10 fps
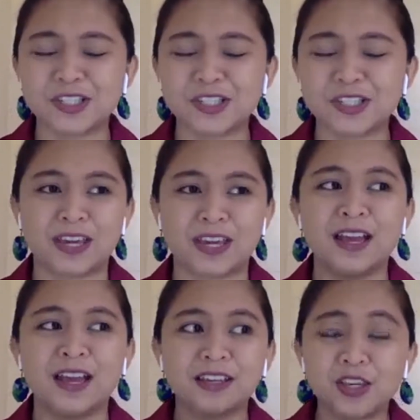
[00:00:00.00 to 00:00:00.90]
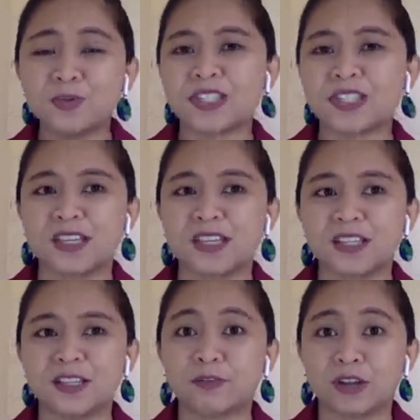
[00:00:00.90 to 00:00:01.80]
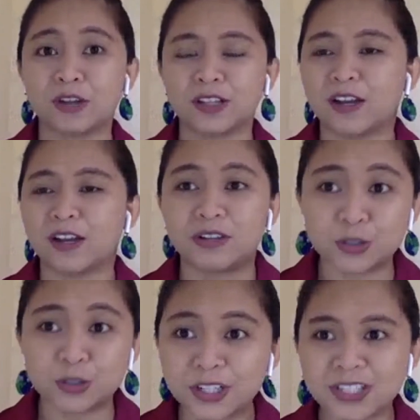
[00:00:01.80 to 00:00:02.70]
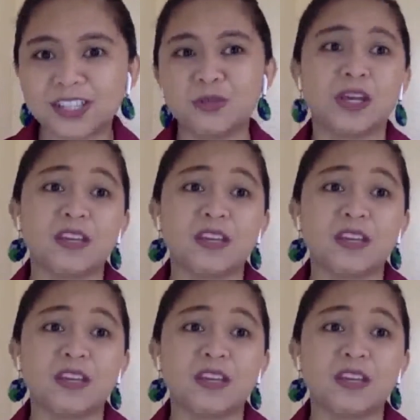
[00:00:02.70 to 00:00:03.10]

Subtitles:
So we can use different resources.